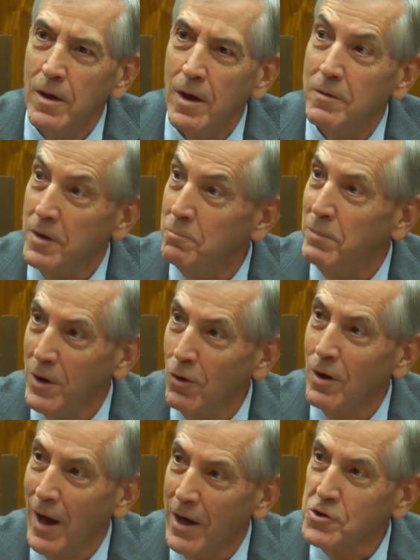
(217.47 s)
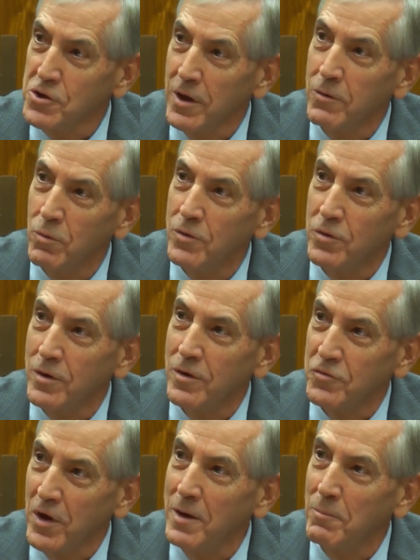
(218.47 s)
And Bill actually was in
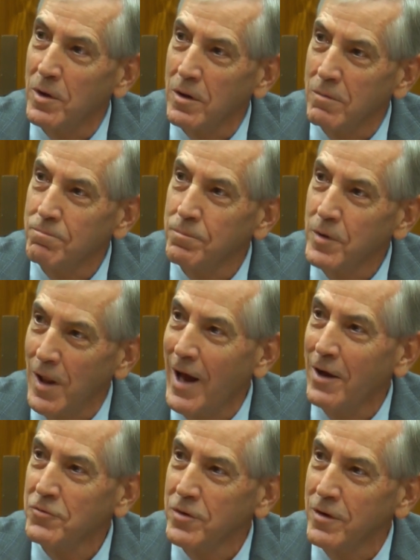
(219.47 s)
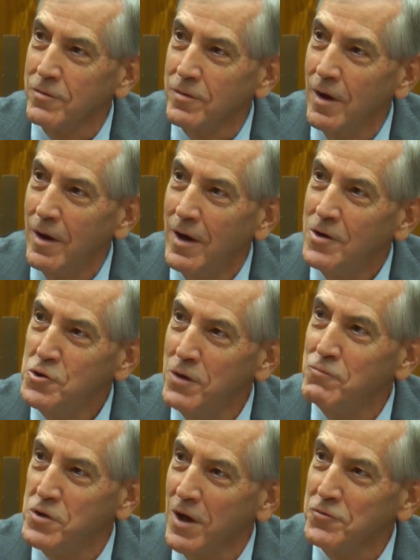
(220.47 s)
the same class as
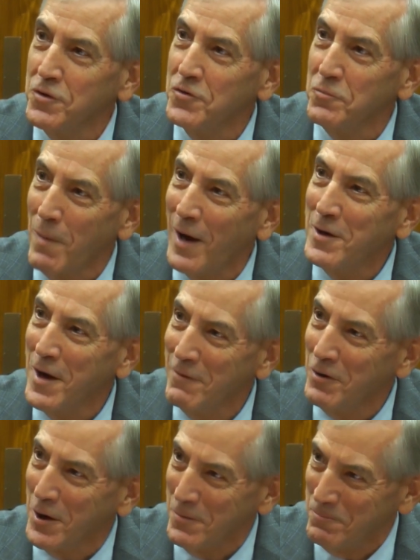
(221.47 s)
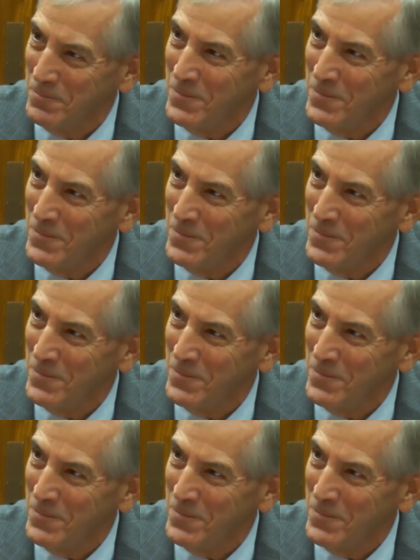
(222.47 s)
Chief Justice Mike Hevigan.